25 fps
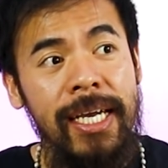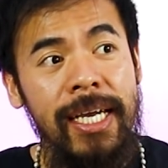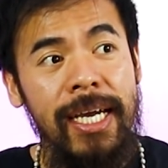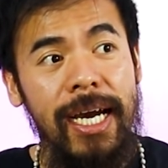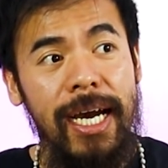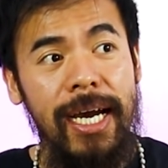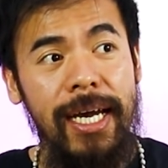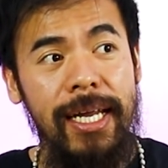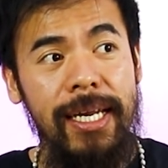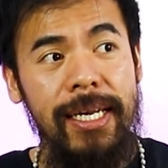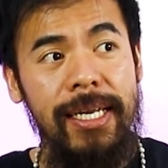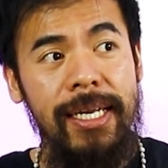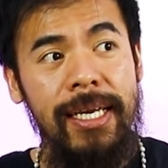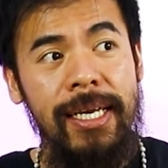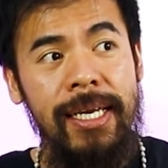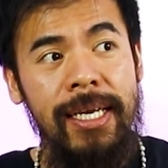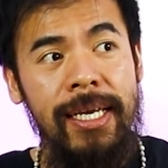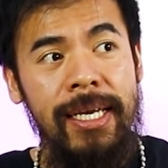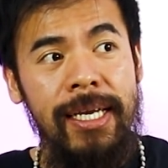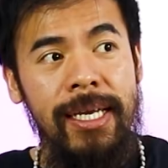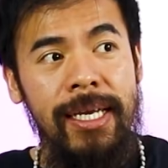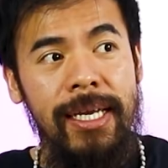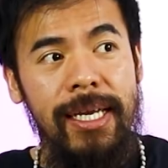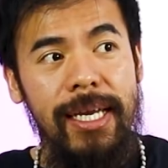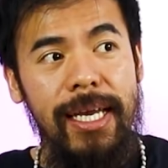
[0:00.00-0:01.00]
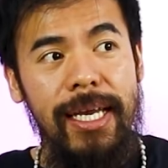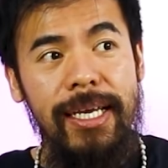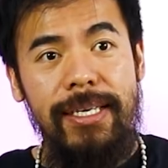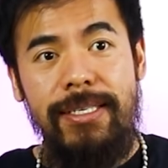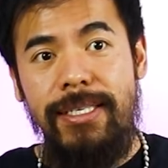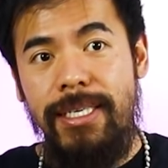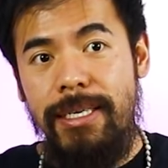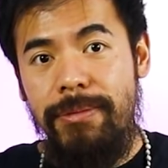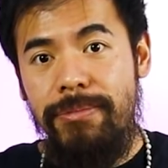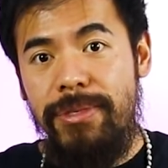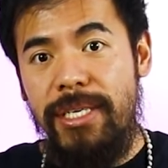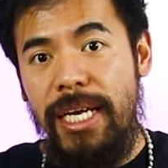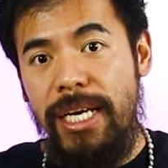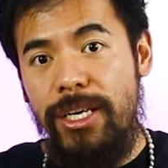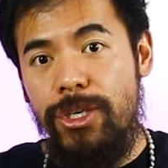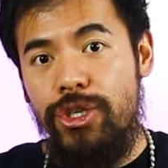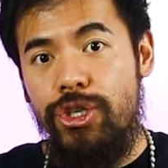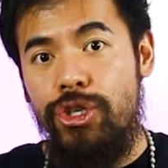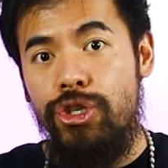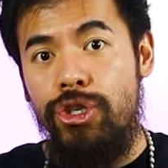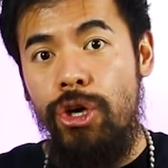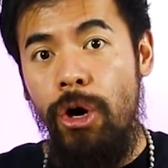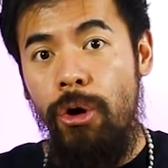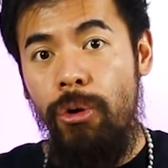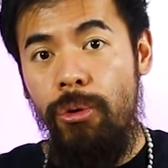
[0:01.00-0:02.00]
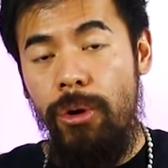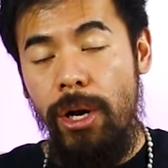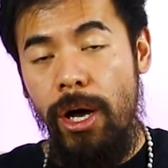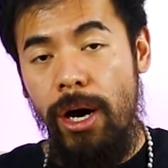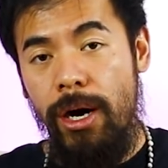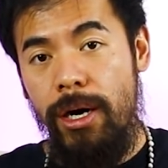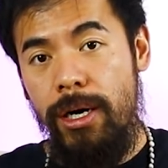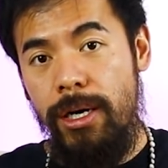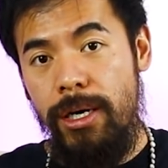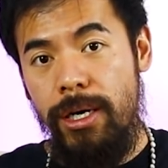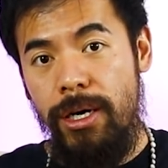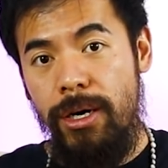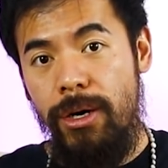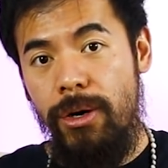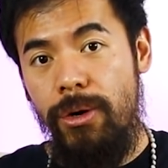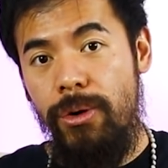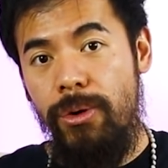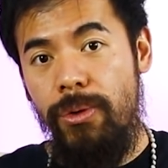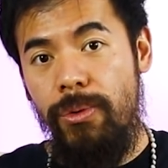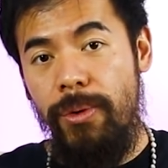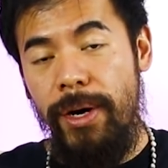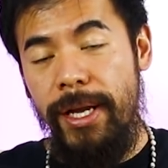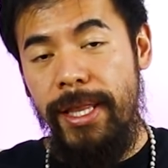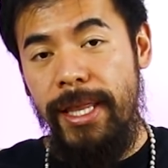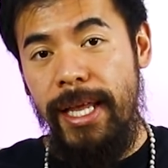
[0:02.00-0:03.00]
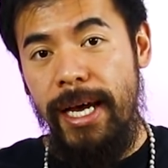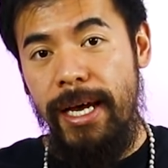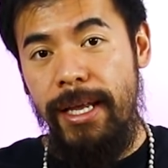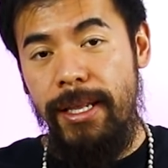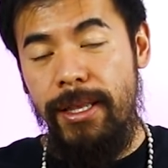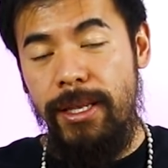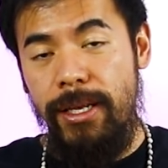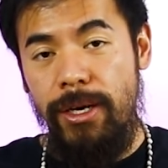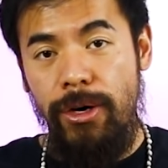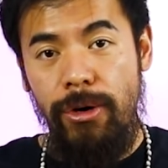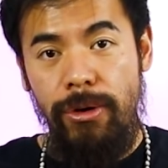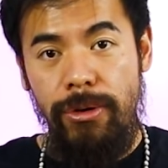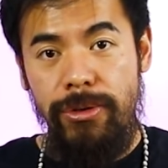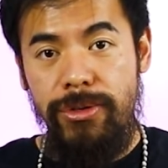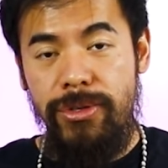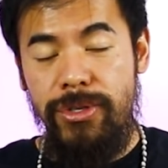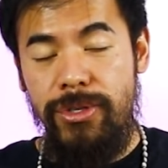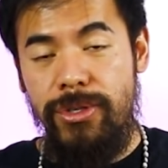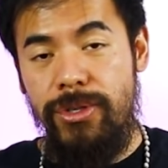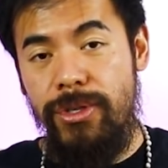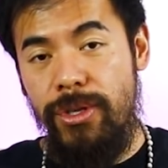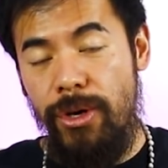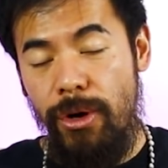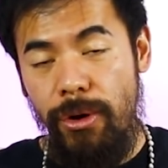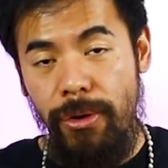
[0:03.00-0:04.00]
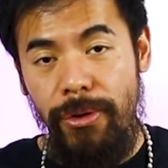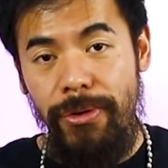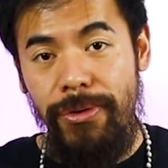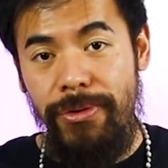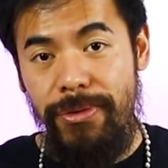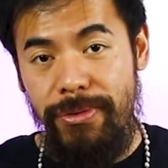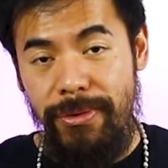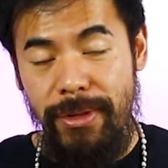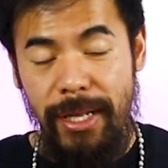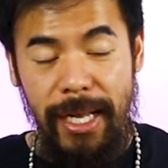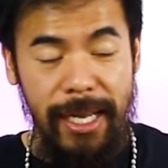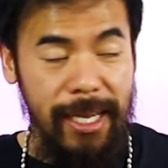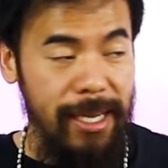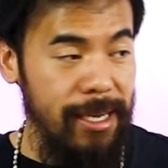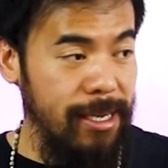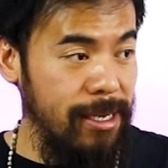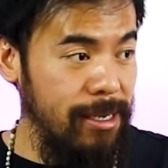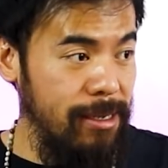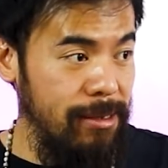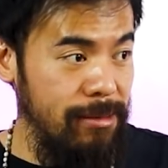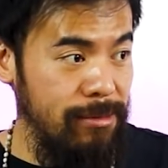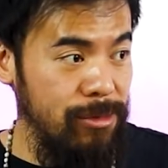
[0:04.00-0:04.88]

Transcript: And it seems like so long ago when that the whole the whole like